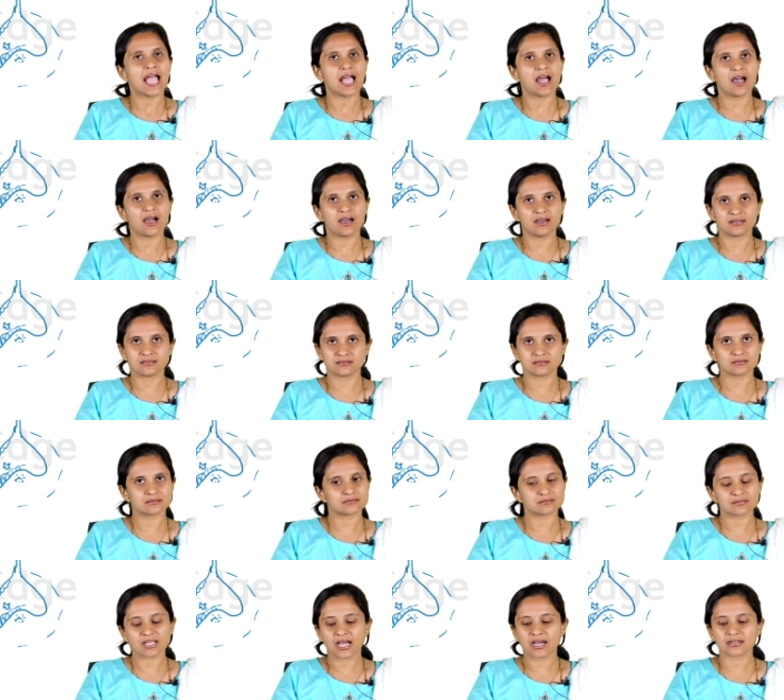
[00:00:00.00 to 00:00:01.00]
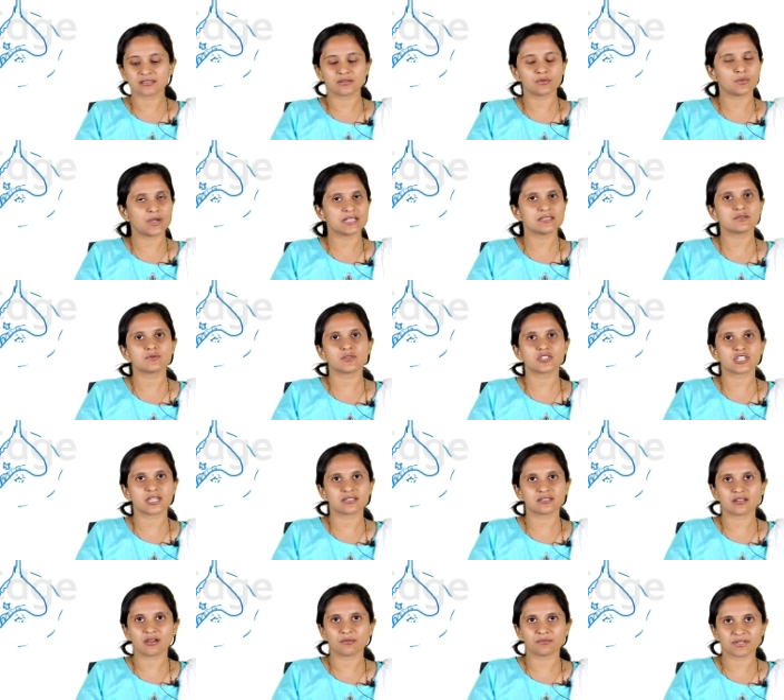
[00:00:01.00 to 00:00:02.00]
uh, are are the ones which
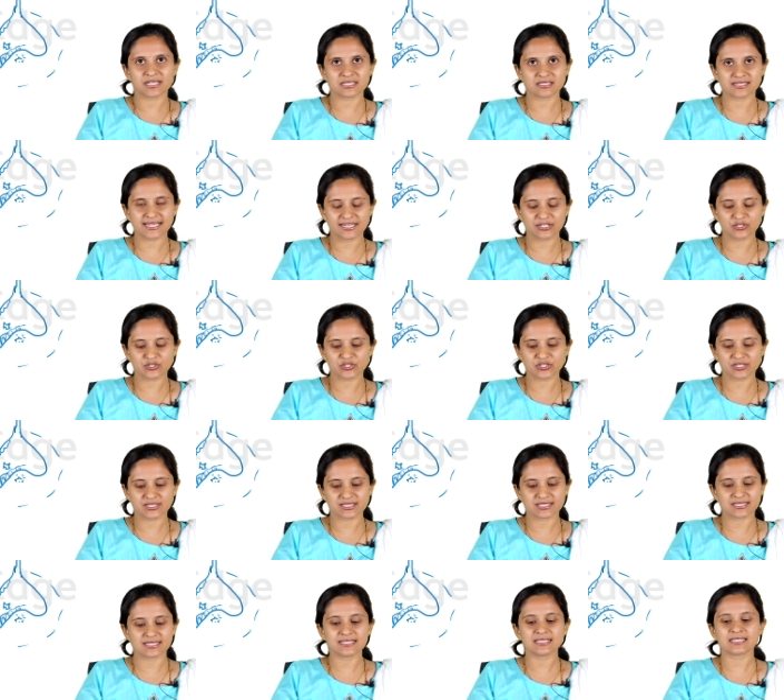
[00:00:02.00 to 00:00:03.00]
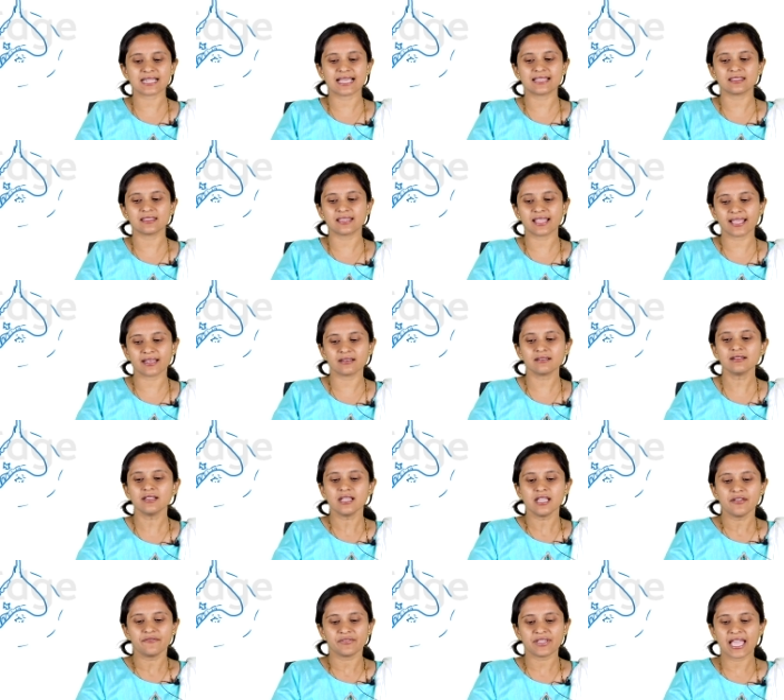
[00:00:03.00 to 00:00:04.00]
are termed as dentigerous cysts, and then
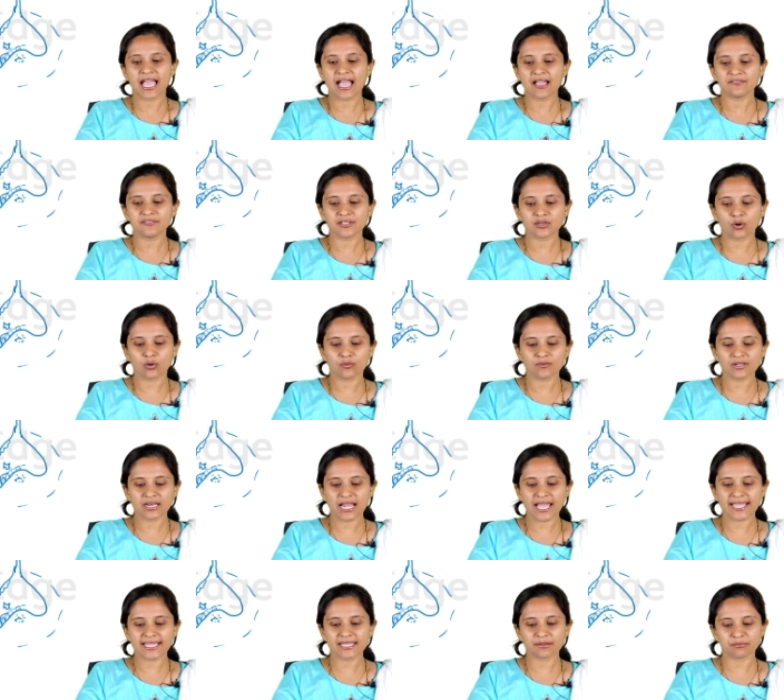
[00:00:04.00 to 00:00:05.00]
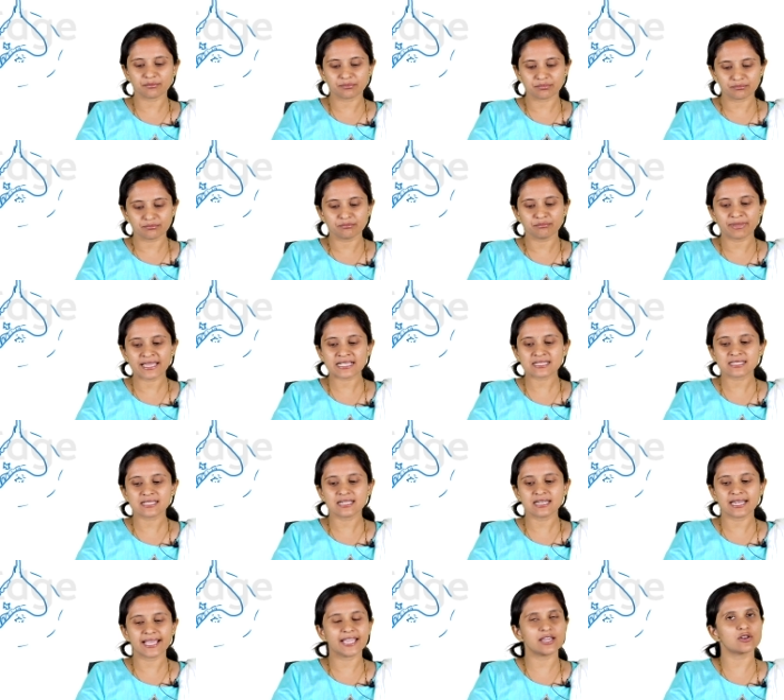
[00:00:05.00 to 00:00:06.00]
we have the overlying
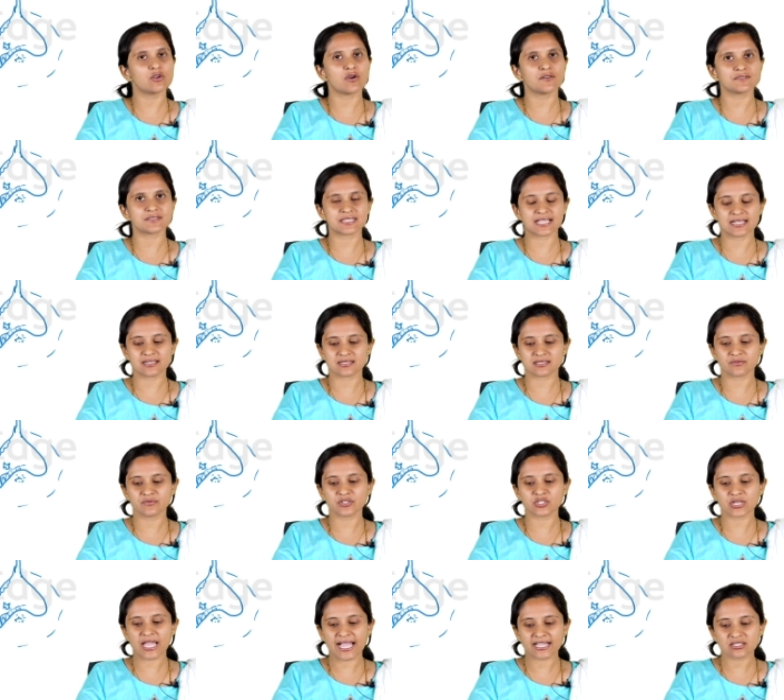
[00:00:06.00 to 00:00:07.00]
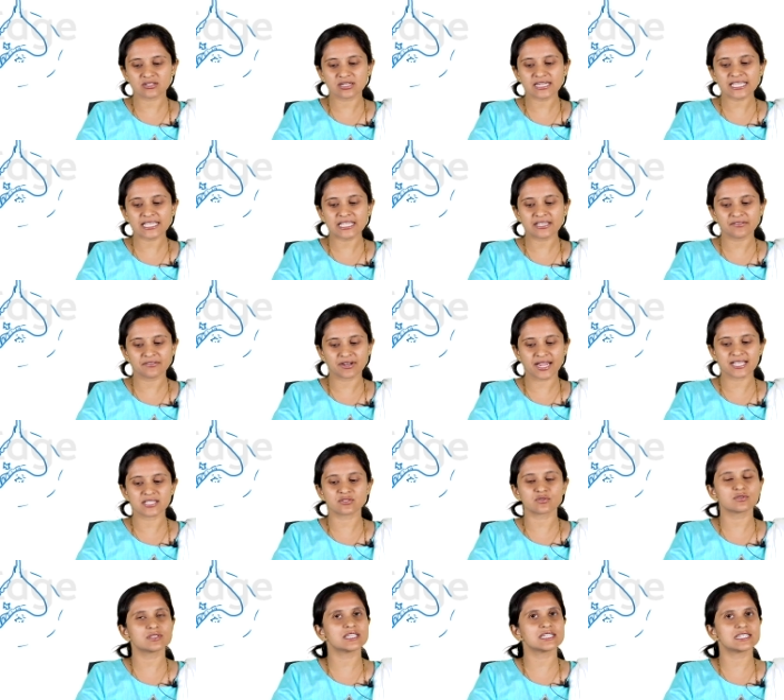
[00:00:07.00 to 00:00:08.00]
basal layer of cells which actually give rise
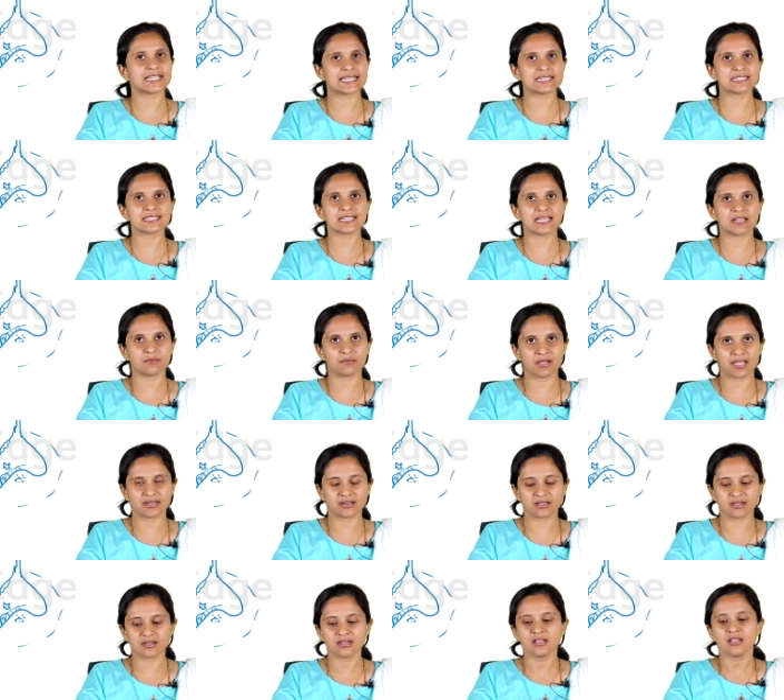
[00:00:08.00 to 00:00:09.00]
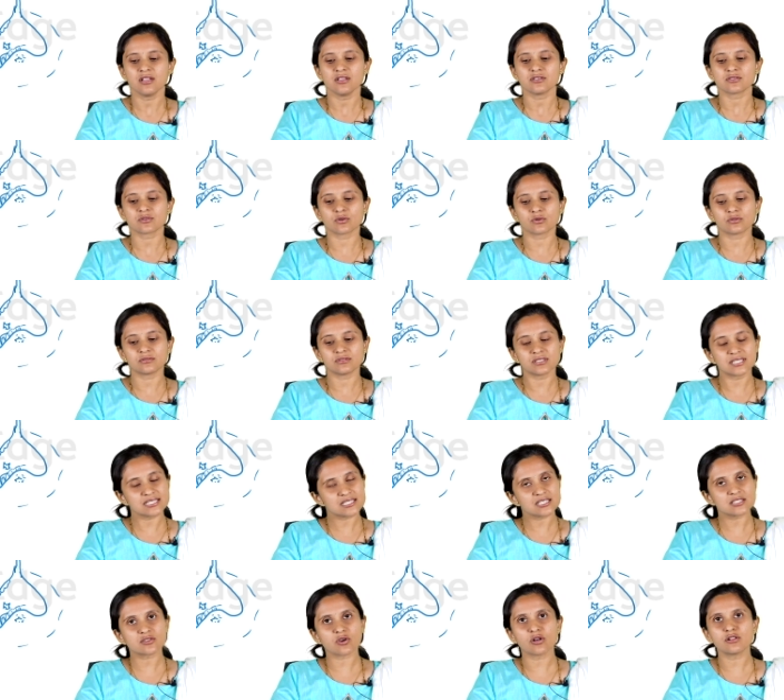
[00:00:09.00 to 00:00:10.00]
to the dental lamina. So
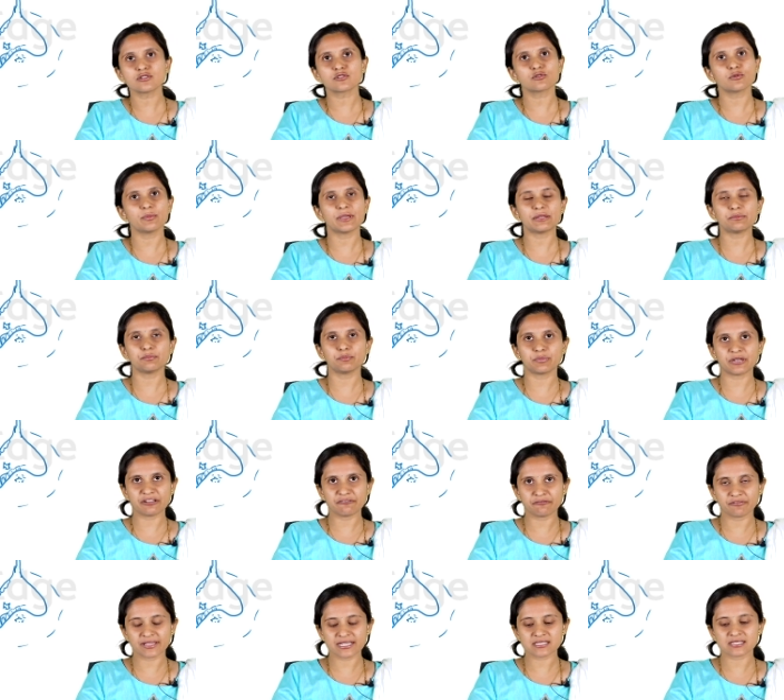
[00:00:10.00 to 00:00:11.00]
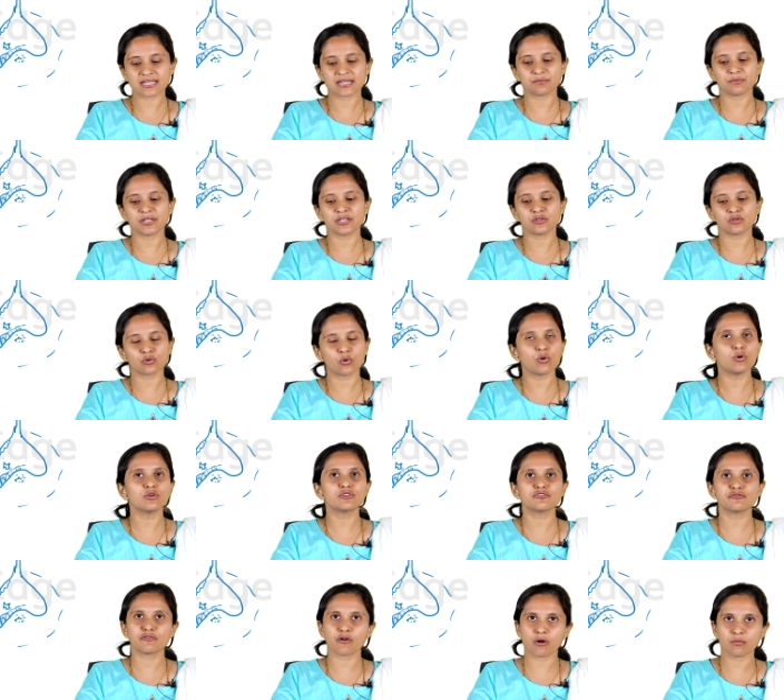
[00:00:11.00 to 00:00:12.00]
this has also been prefixed and been
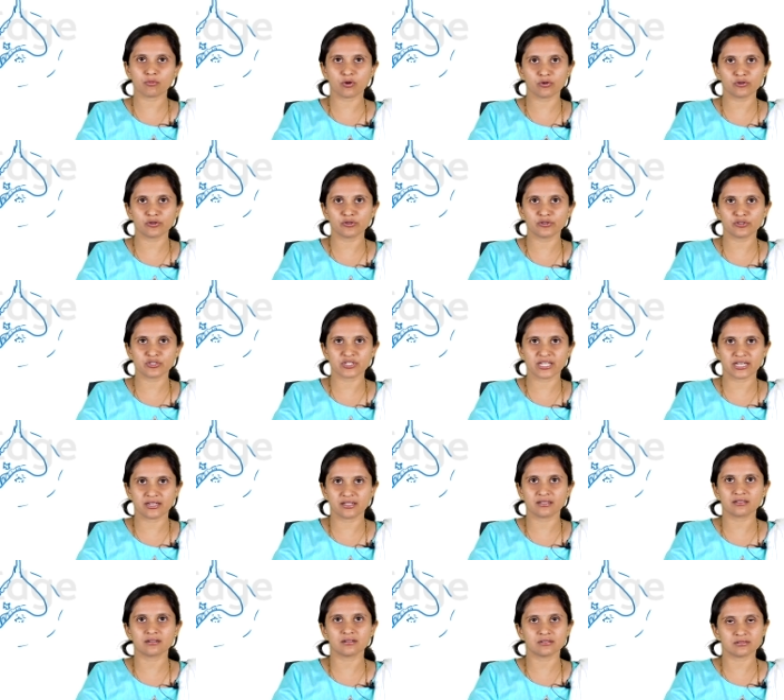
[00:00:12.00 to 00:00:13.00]
told to form odontogenic